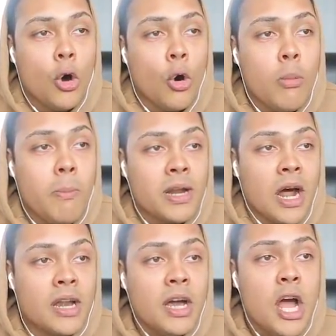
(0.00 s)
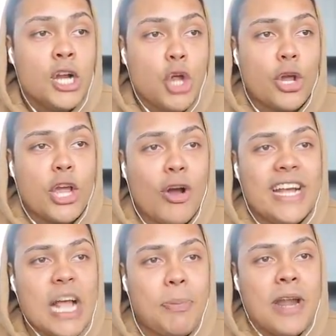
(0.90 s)
Oh, banana. Donkey Kong,
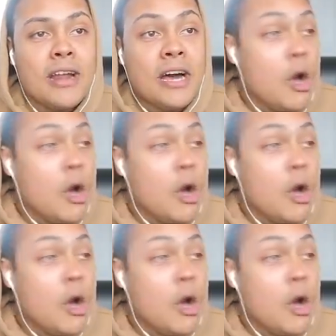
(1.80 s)
eat that banana.